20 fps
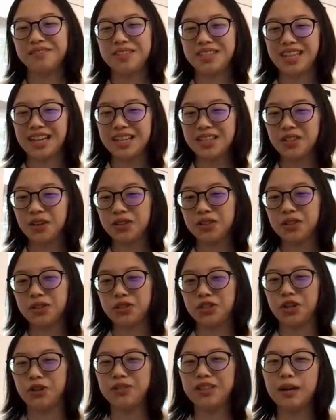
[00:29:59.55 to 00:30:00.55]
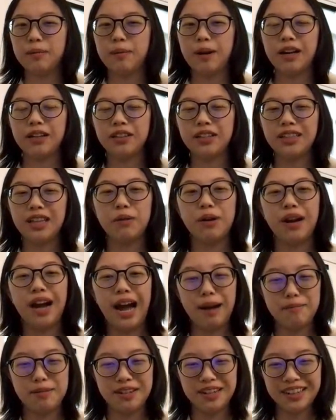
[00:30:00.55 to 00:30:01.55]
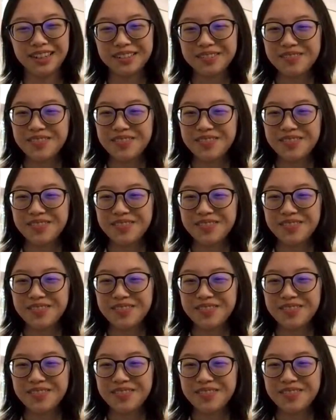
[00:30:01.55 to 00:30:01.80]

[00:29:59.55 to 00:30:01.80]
studies also showed that apparently they were happier.